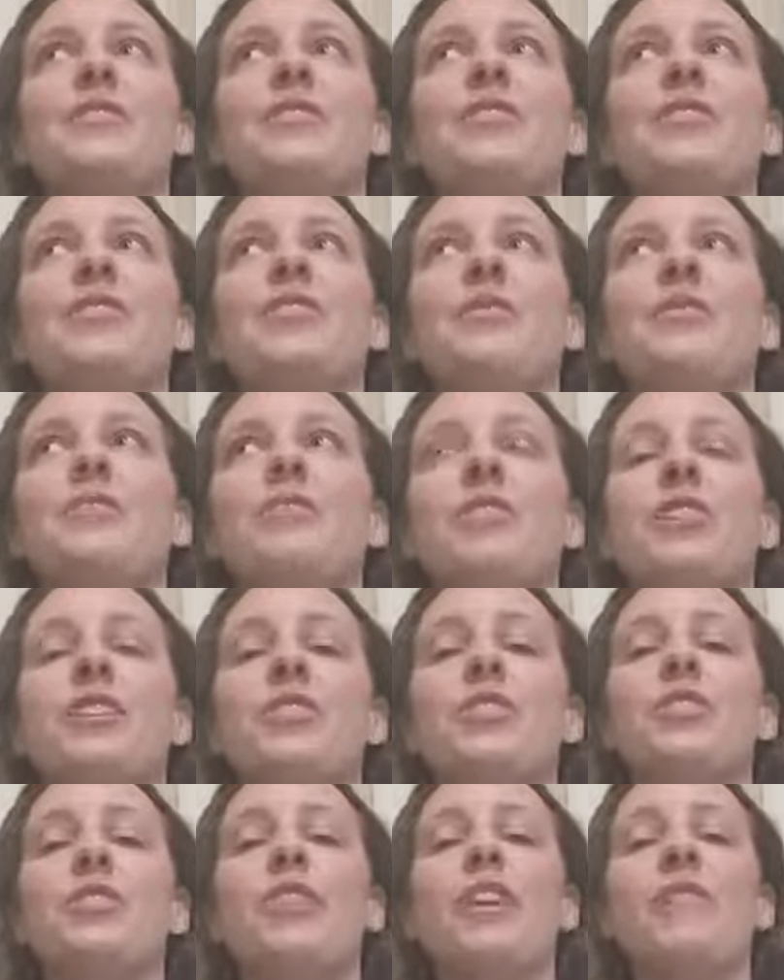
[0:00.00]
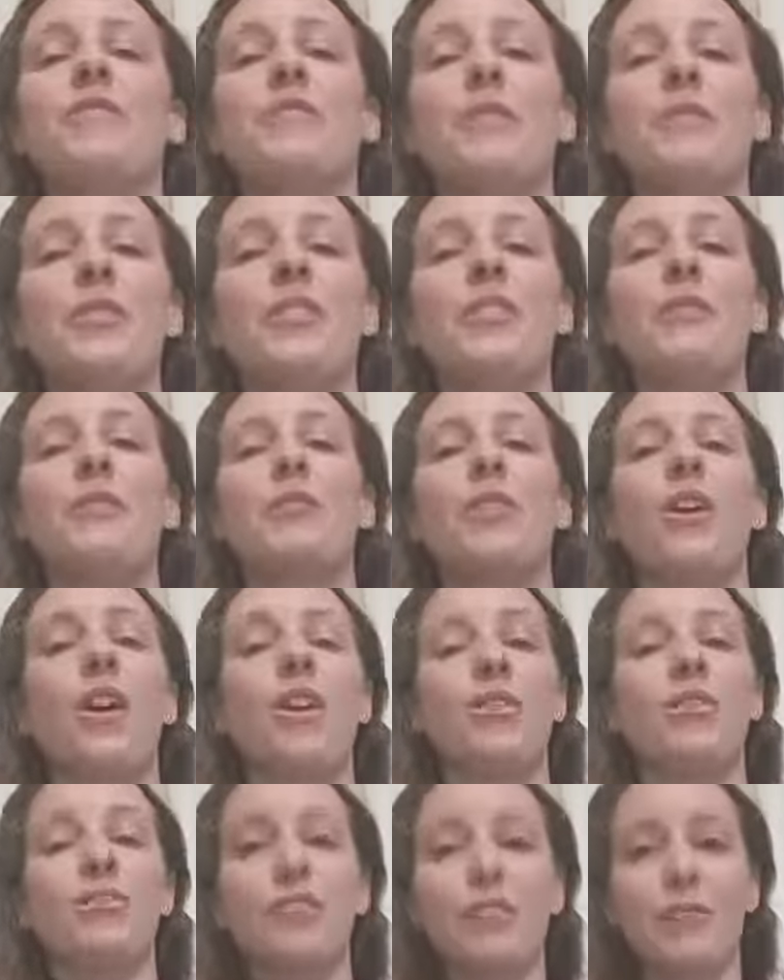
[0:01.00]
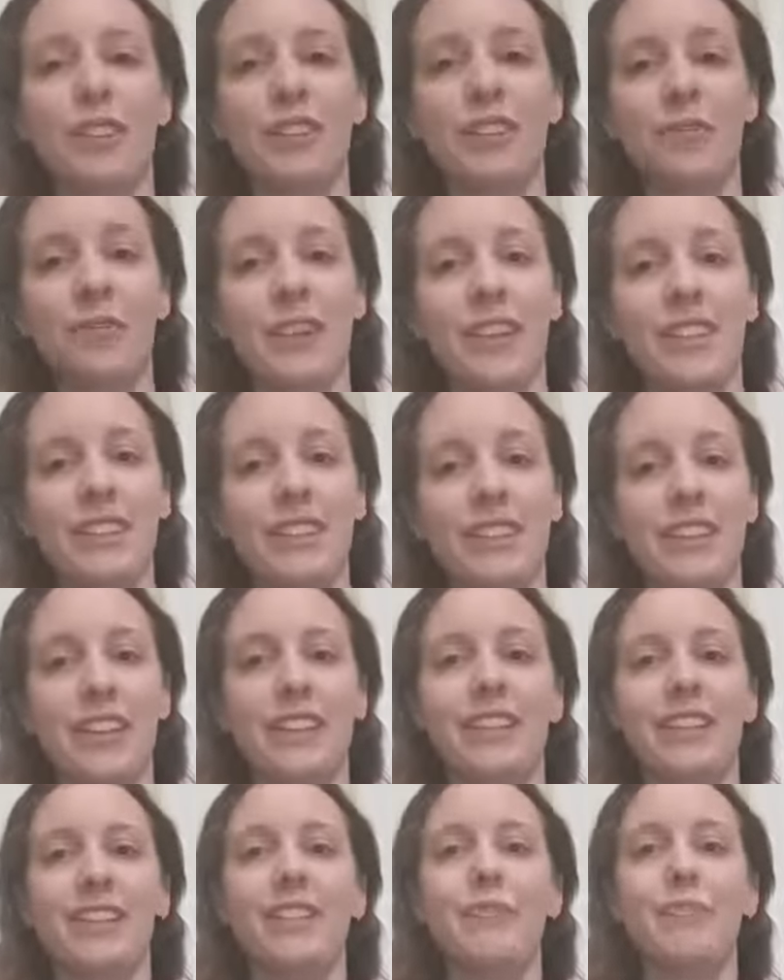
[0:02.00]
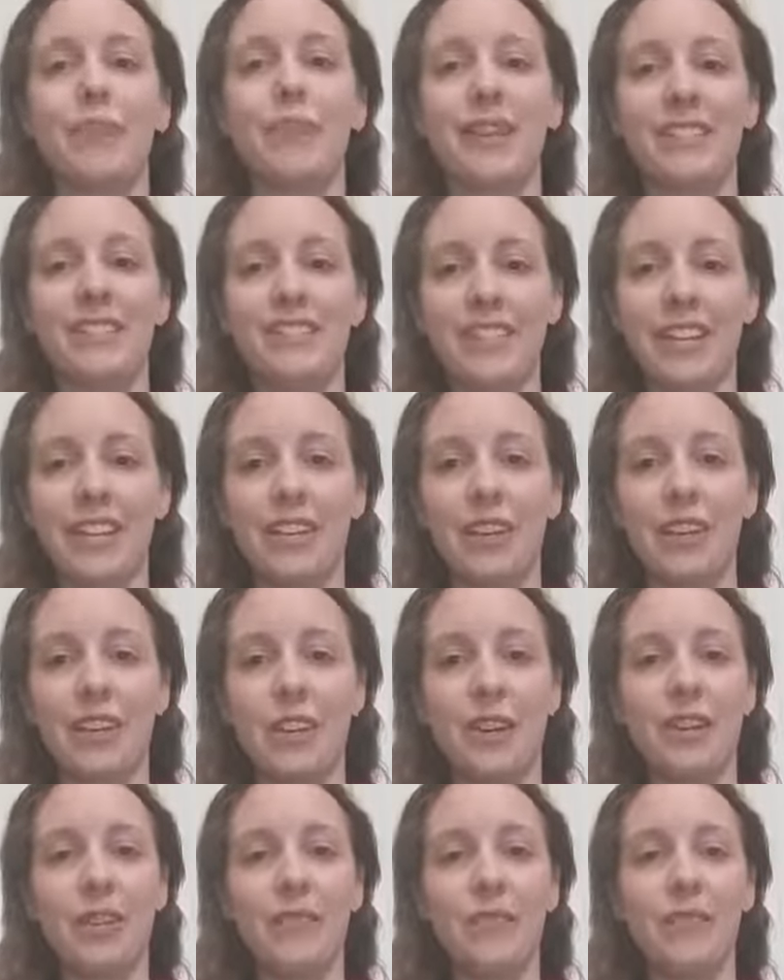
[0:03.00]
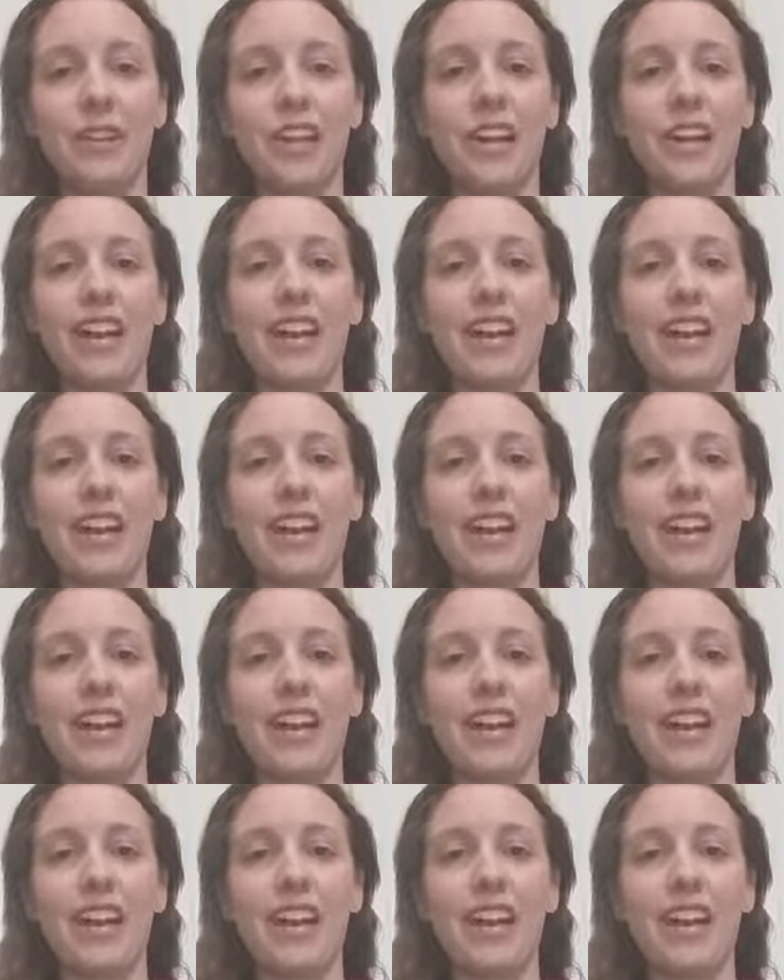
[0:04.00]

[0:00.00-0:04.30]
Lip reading: reassure everyone that we're all doing the right thing by staying home,